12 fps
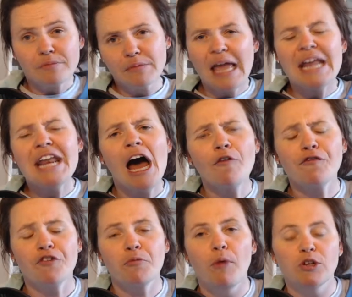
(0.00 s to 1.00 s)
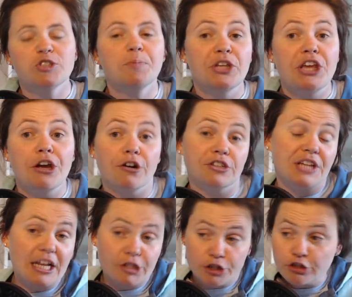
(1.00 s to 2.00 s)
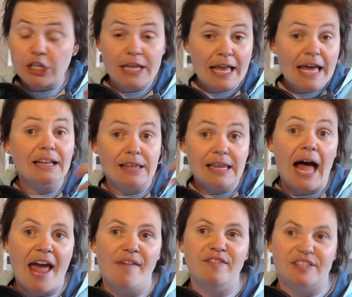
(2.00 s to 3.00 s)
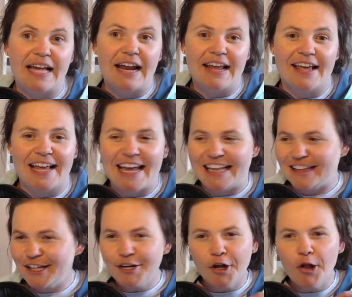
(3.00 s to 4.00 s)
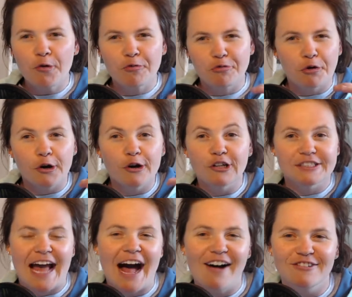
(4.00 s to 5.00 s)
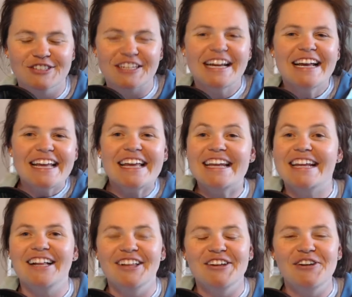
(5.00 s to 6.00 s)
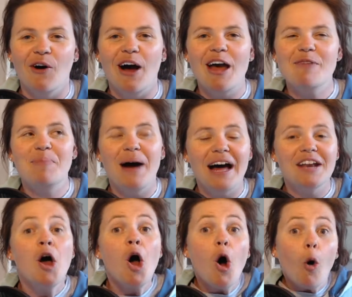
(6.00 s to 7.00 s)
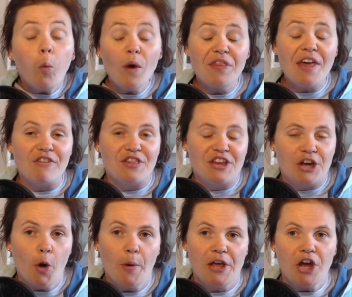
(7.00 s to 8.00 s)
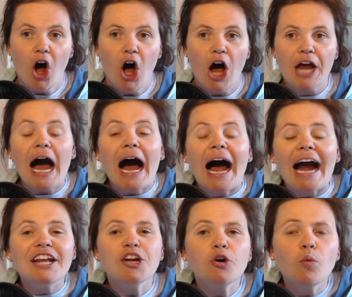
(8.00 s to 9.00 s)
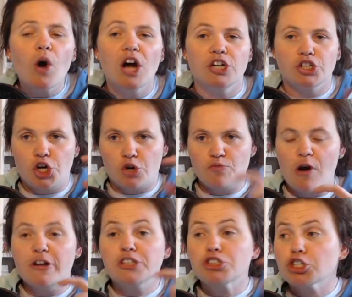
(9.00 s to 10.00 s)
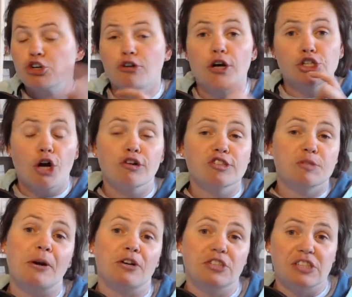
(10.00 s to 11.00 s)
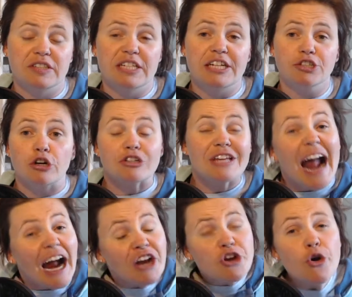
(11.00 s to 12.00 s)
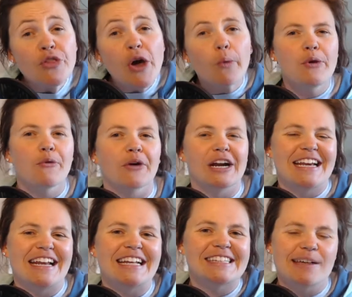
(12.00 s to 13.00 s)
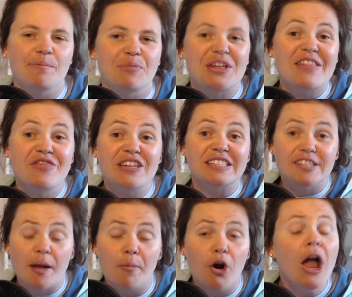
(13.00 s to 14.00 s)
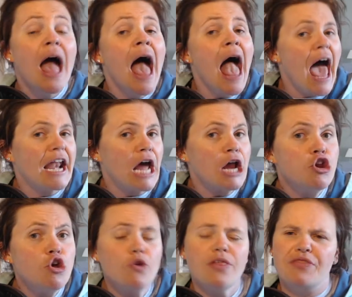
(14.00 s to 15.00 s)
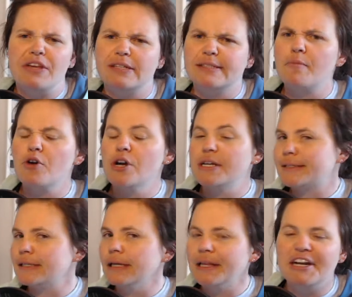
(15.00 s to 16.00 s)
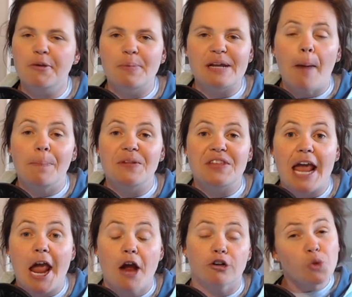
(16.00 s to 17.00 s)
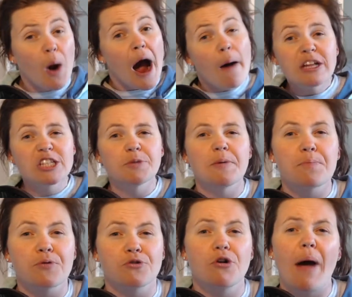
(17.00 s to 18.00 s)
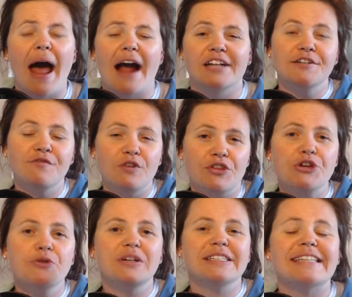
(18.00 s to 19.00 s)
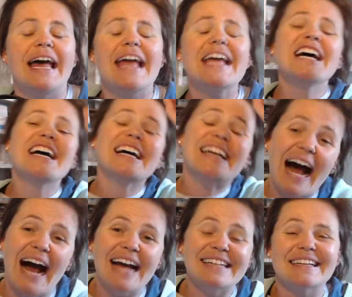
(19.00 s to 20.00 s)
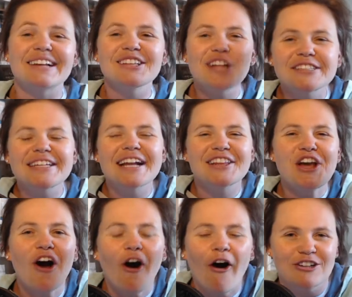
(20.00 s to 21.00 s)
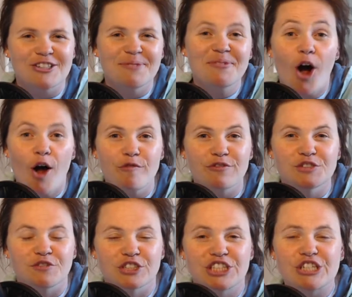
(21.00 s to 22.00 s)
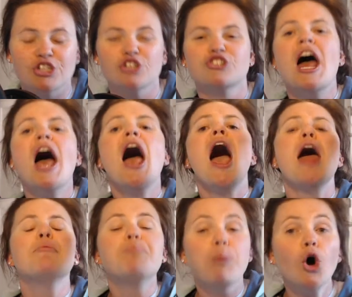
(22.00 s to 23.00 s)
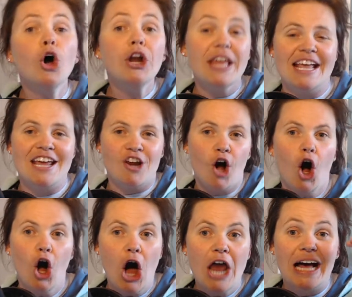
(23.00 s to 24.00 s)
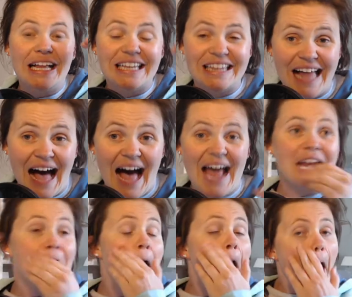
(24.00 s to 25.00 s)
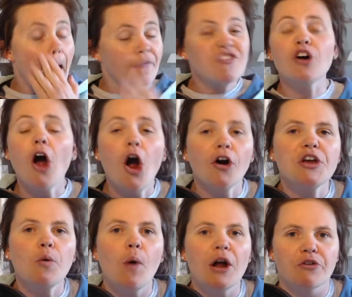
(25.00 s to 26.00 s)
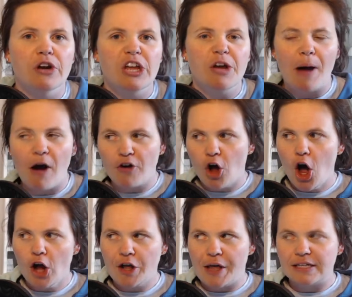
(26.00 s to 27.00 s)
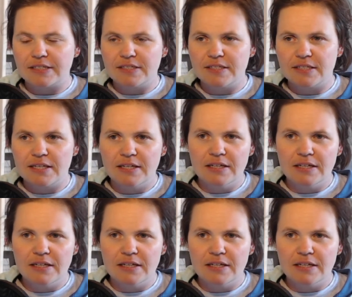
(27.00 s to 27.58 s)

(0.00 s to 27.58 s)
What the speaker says: now for multiple years, and it's usually in a live setting in little rural towns in Illinois, but with everything going on, I didn't want Corona to crush our spirits as teachers. And I knew that we were going to need something this summer. And I knew that this summer is still a little bit up in the air. So I wanted to be proactive with you and say, guys, let's take the awesome conference for teachers and put it online. And if you're already wondering about August